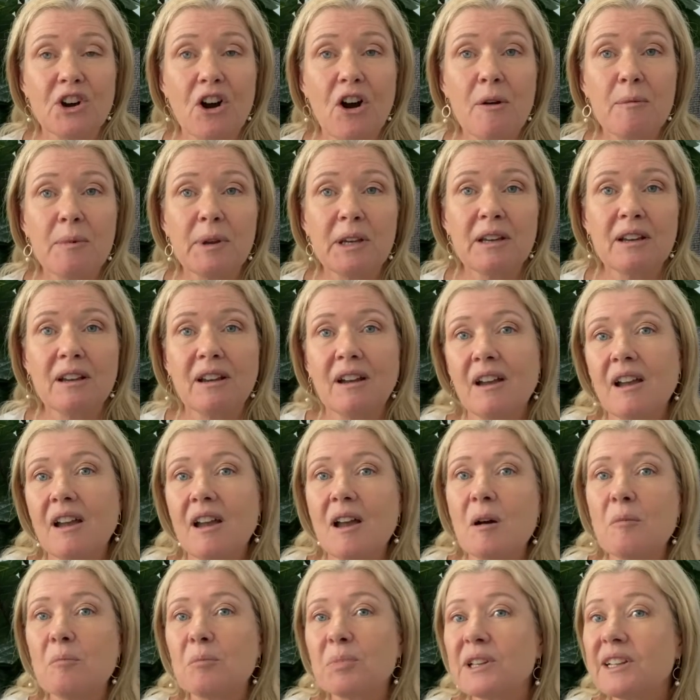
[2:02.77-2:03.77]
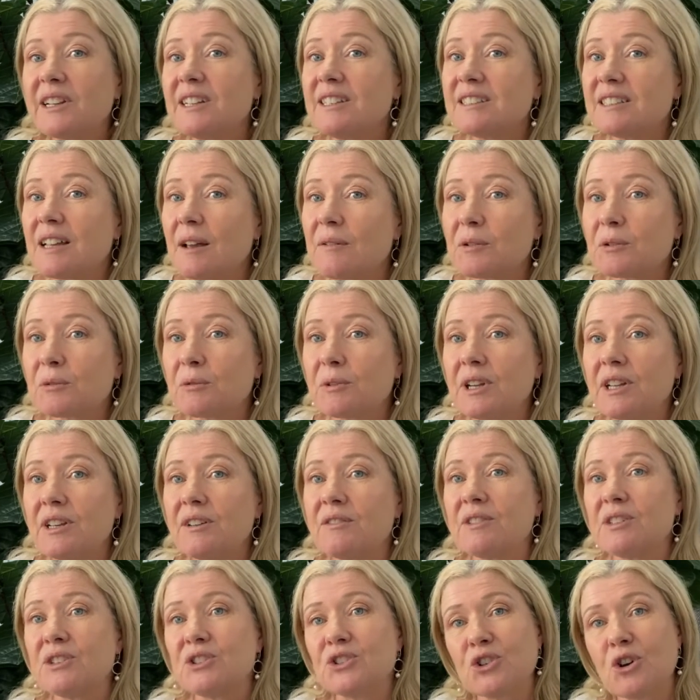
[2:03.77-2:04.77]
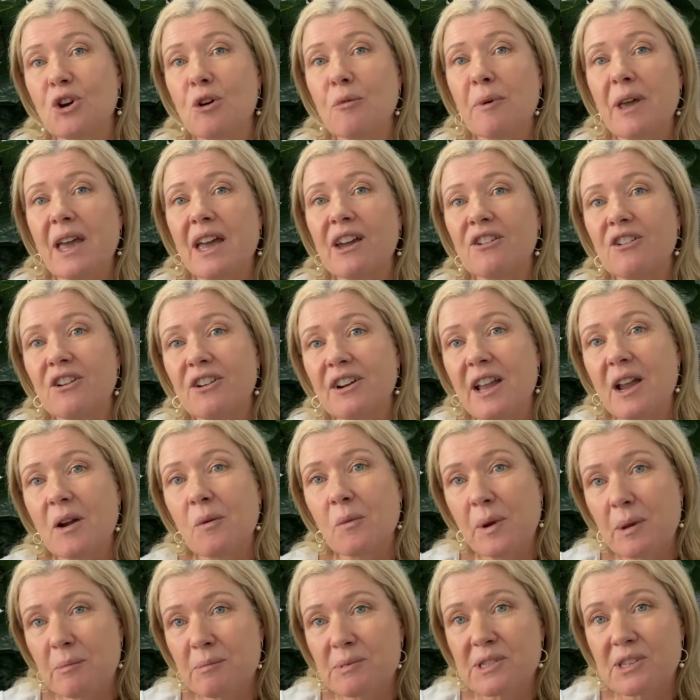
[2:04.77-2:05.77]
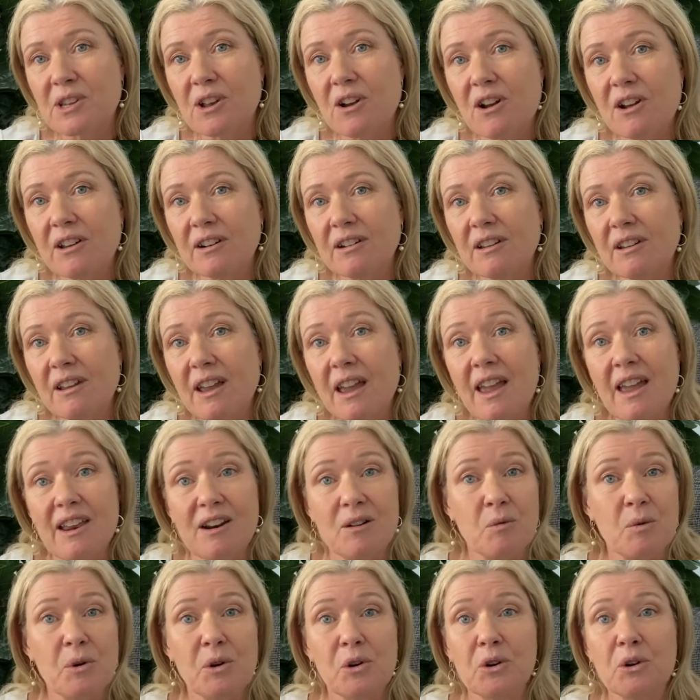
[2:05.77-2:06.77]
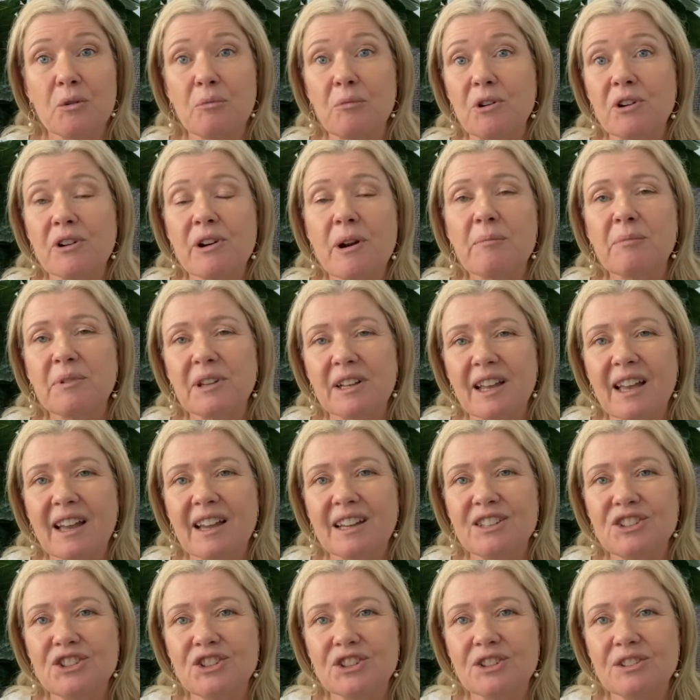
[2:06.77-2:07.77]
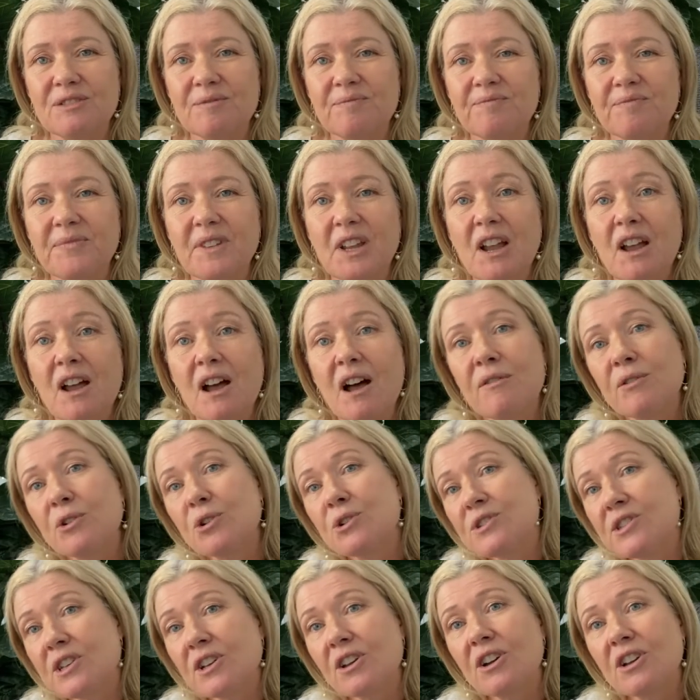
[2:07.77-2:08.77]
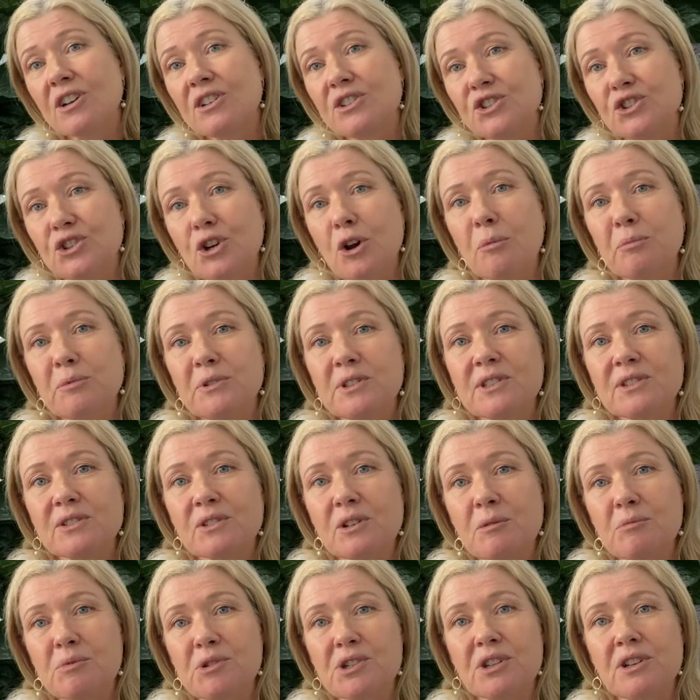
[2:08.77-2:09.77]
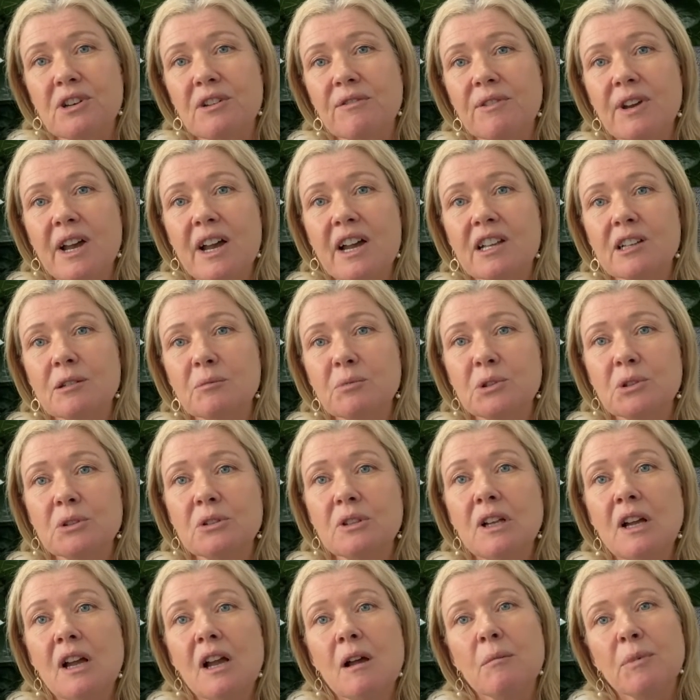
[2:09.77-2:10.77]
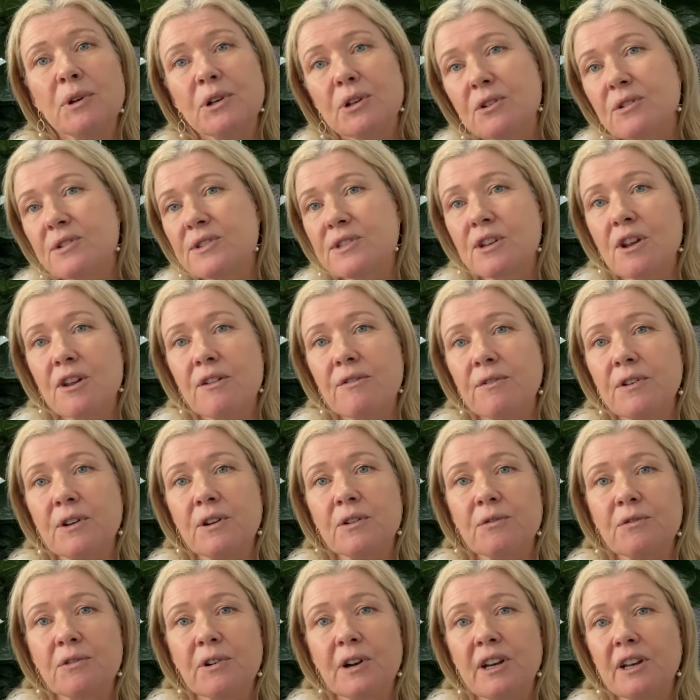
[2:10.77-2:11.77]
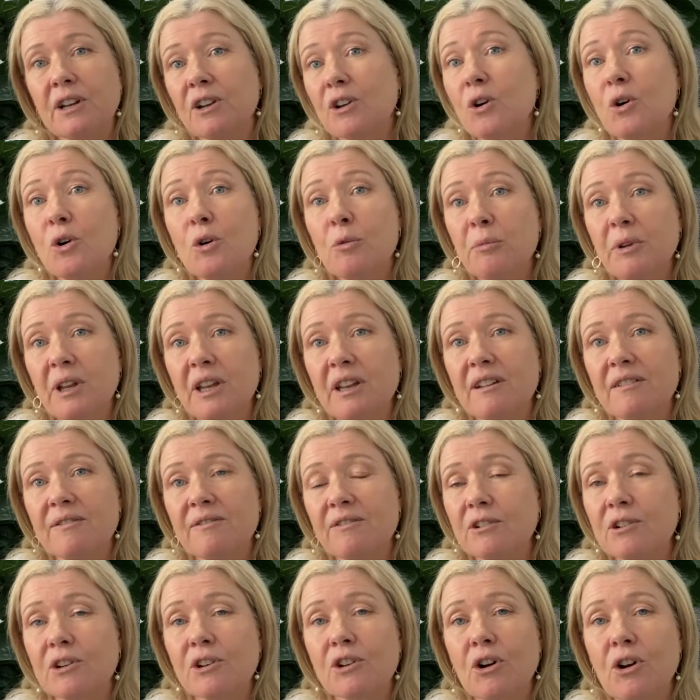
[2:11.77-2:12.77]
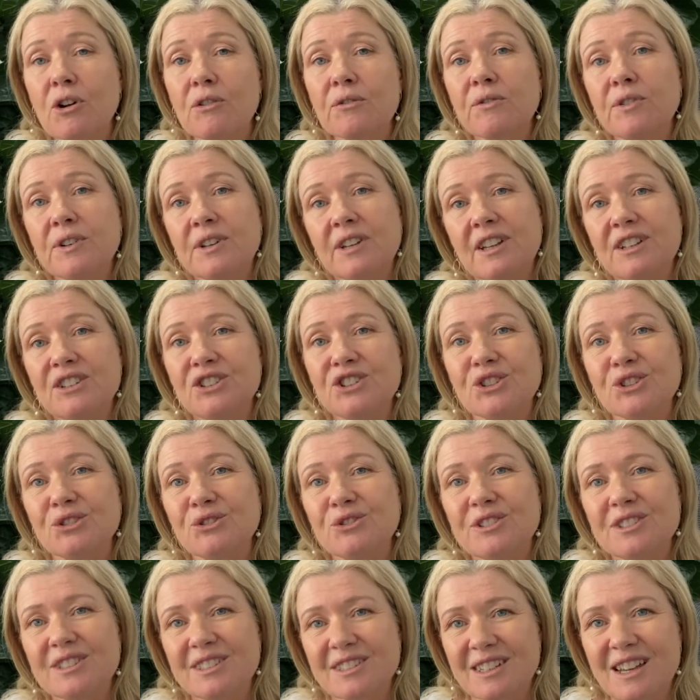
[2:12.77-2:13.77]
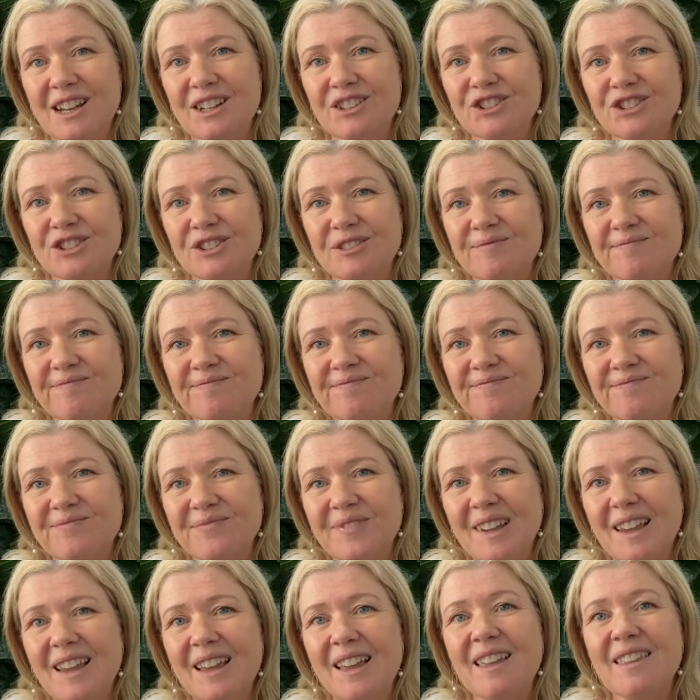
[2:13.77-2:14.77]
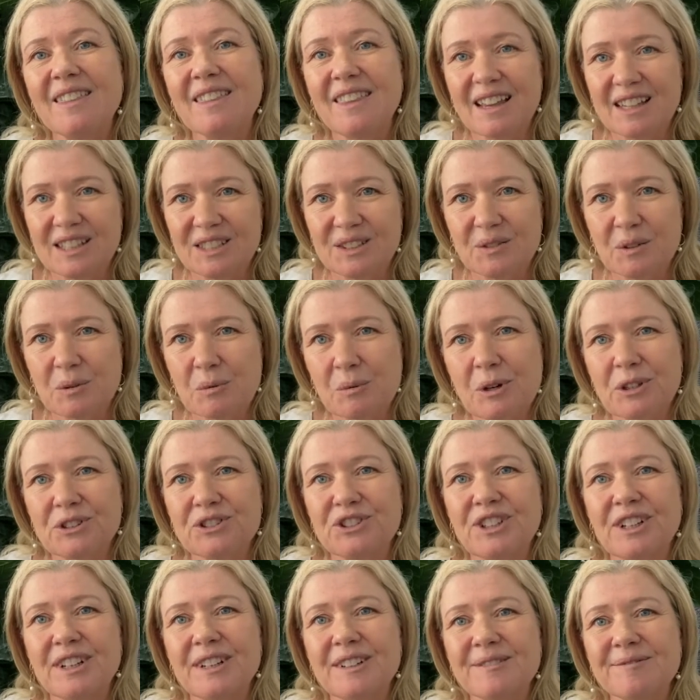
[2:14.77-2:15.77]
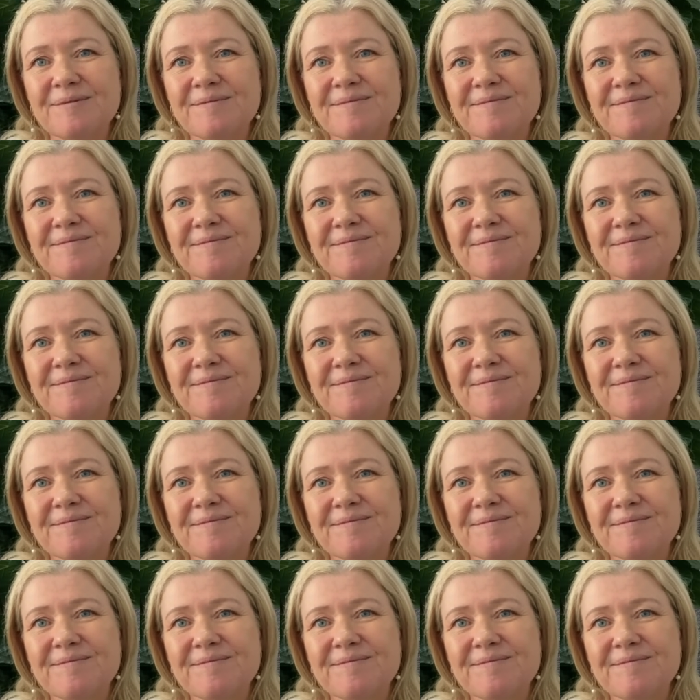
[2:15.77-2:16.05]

timing, please have a read of the job out on our website and I welcome your application. I've also got a job description available, but also feel free to call me for a confidential discussion. Thanks for watching.